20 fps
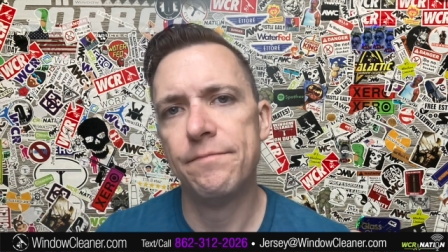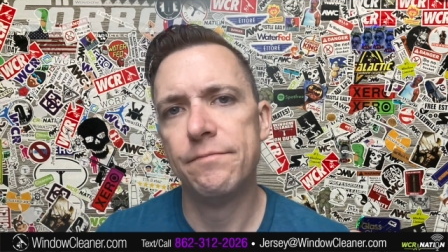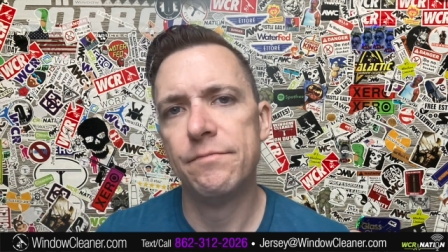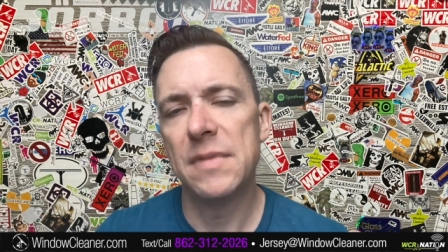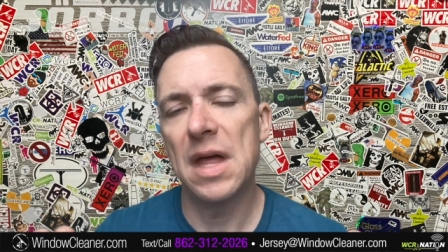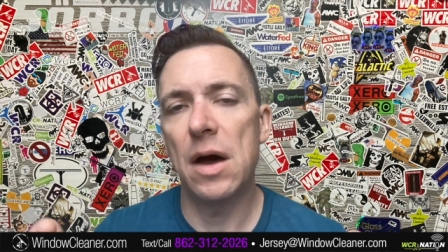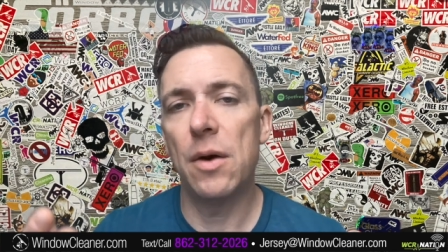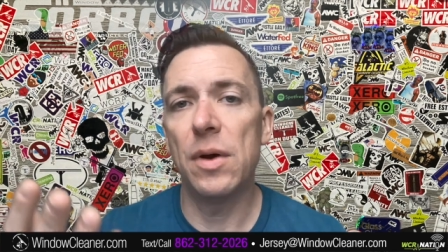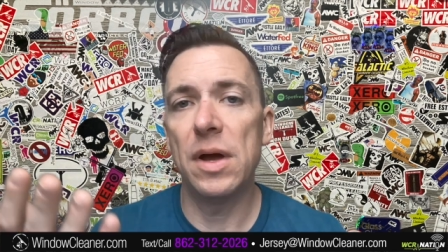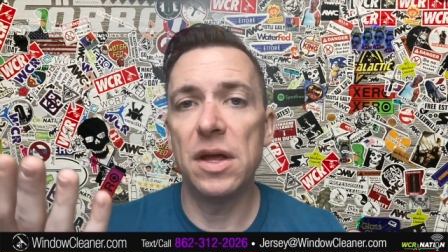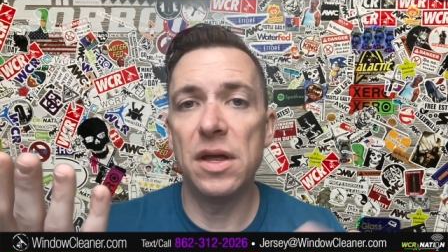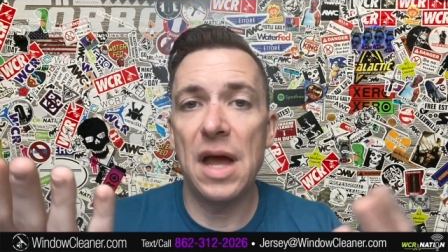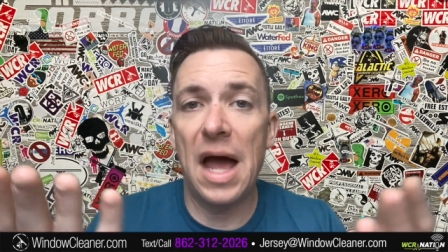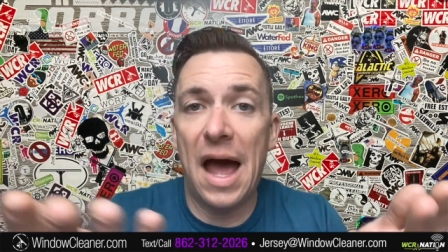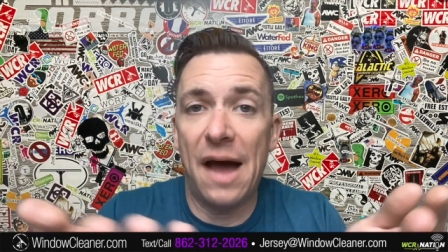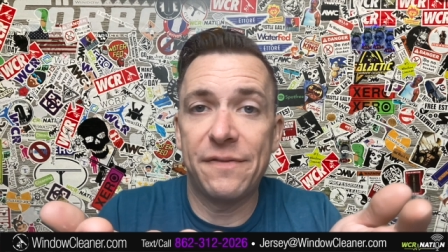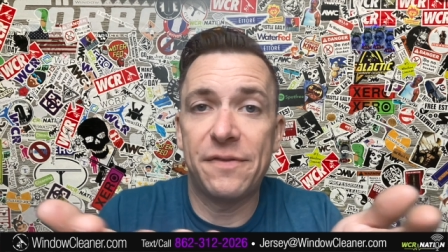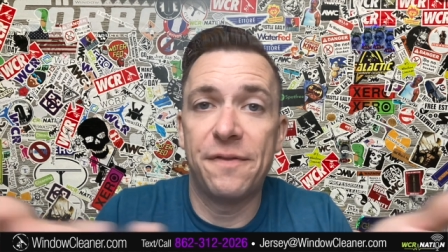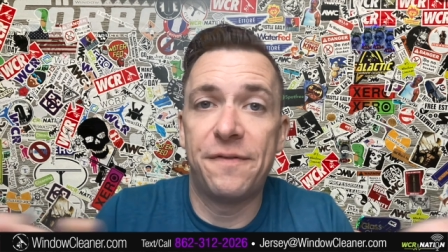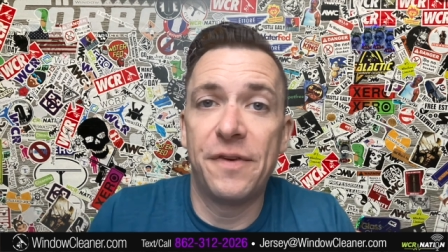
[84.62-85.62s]
Now, you
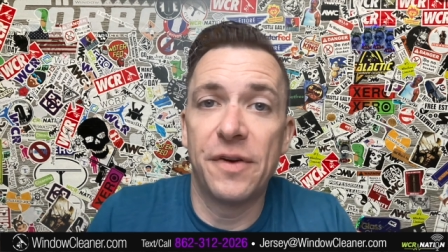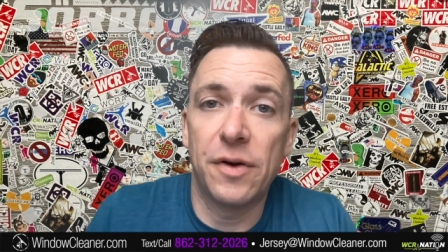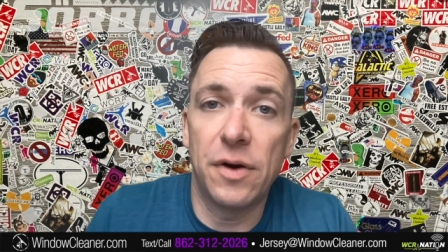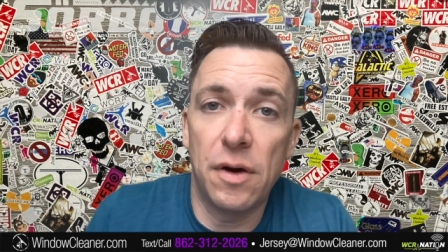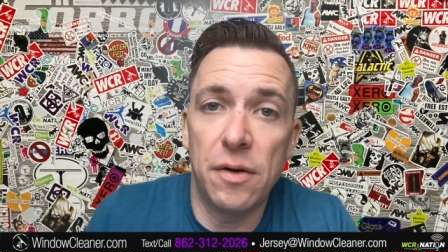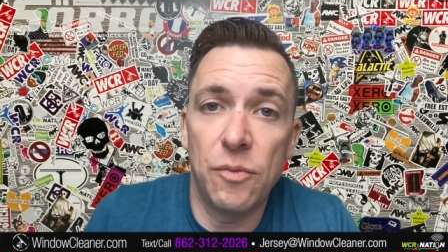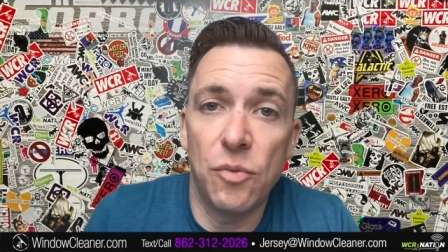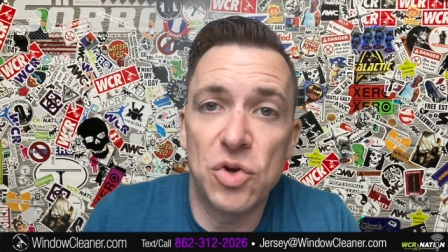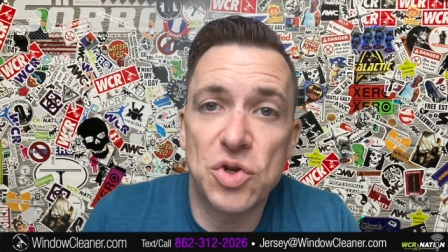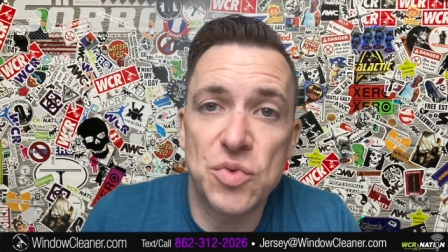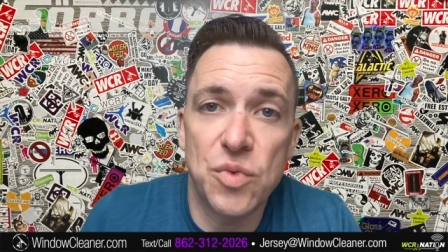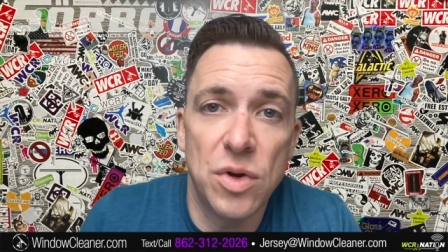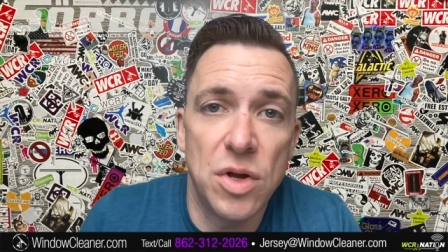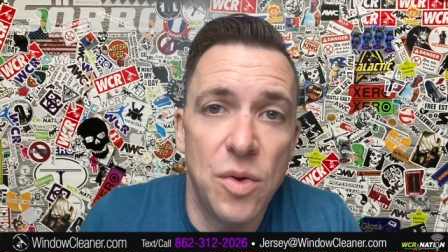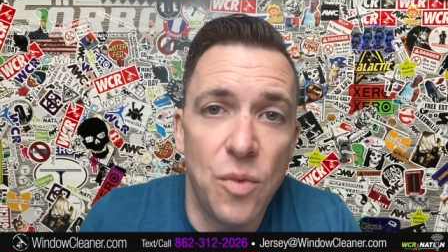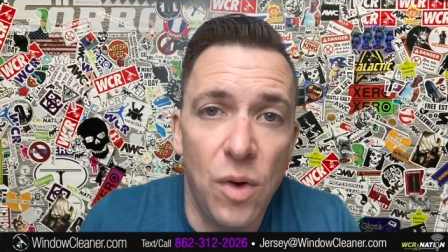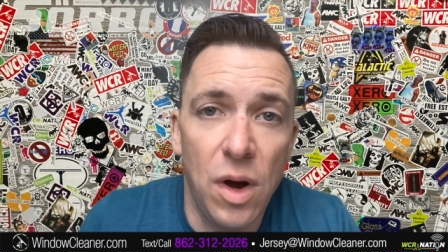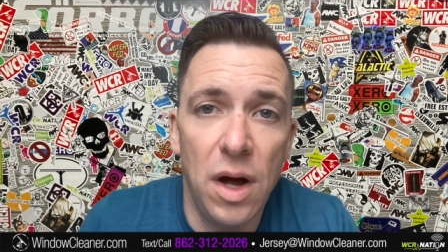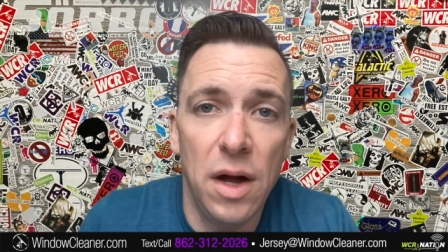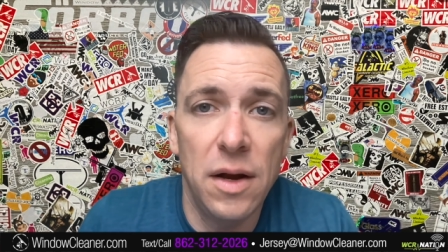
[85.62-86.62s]
have to figure out which one
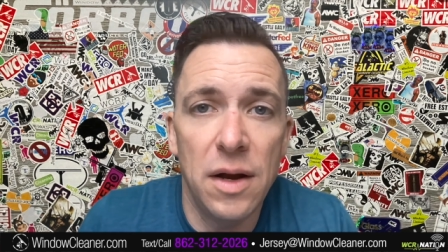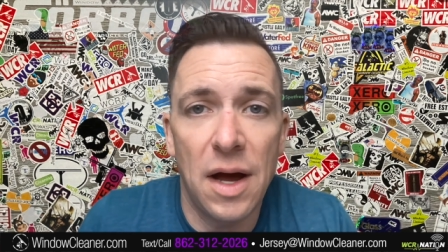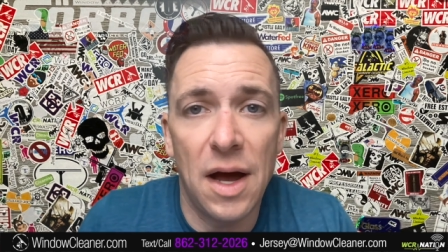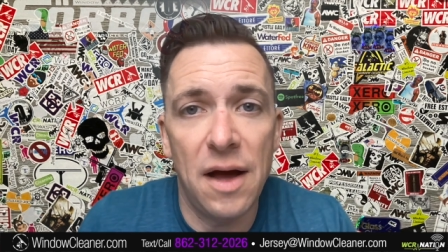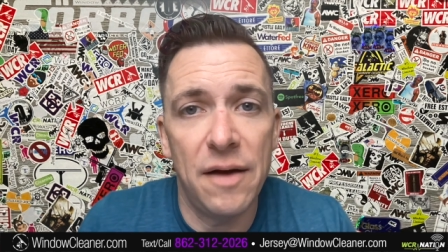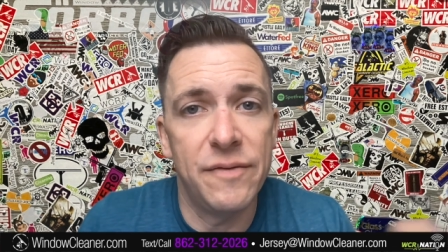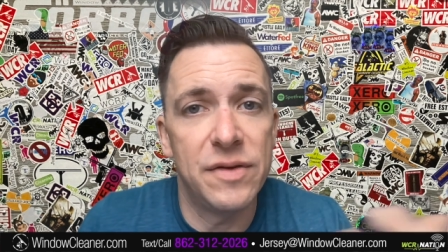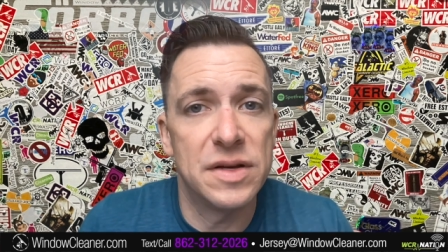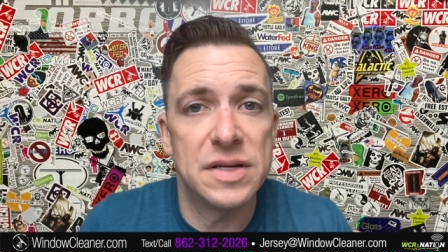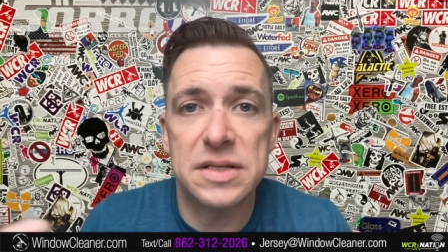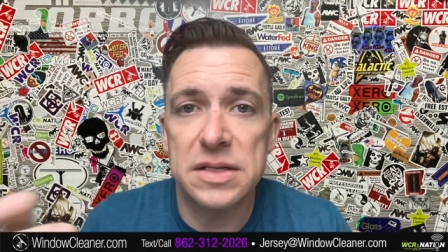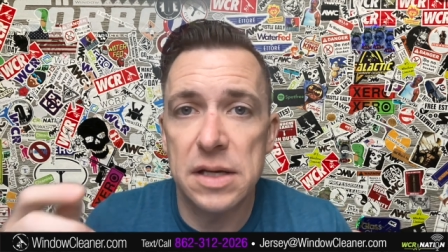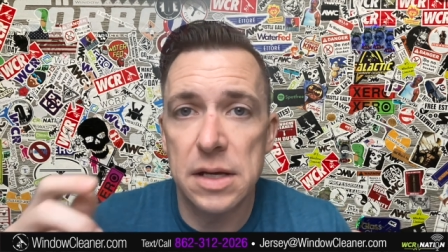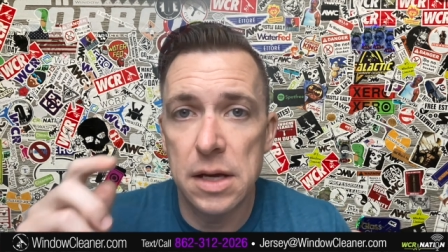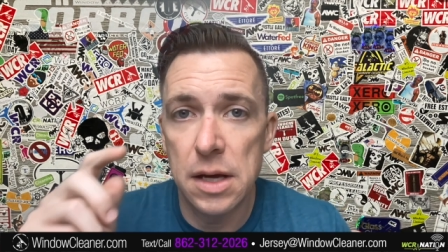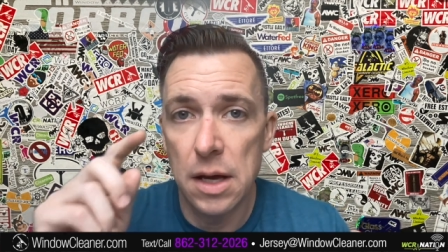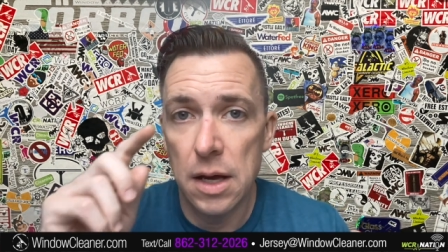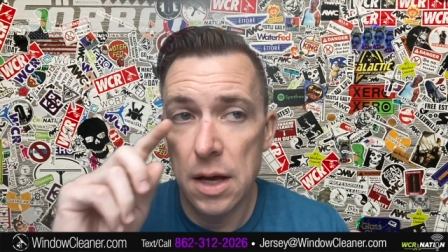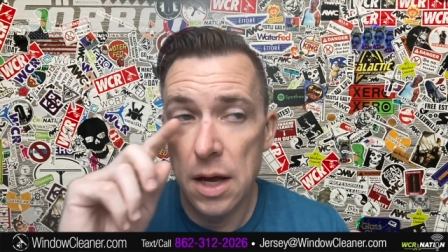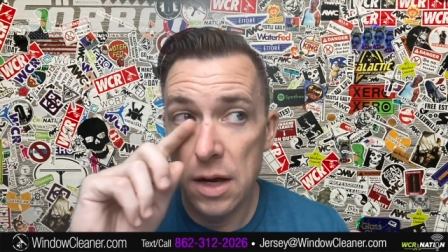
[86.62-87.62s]
you want, obviously,